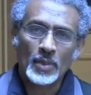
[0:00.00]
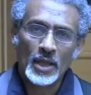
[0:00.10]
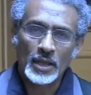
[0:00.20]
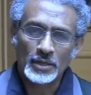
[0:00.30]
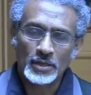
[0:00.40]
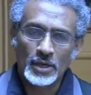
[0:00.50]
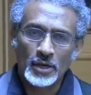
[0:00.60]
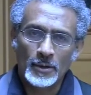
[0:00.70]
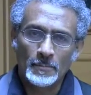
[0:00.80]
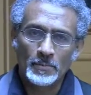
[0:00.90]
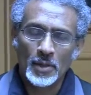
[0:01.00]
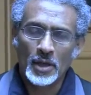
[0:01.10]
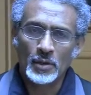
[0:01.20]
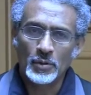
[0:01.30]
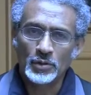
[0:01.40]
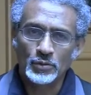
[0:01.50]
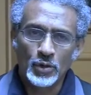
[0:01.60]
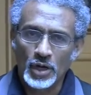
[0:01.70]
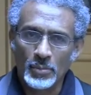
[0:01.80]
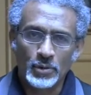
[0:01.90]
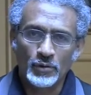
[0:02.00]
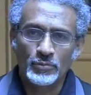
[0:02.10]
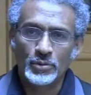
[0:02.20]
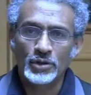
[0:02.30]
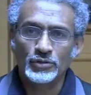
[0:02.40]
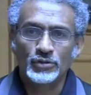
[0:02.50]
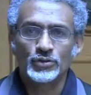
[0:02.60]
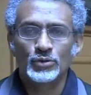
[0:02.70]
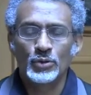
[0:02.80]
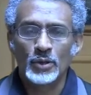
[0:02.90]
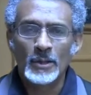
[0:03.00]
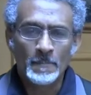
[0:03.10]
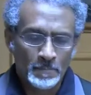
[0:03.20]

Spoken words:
And I went to a couple of priest schools.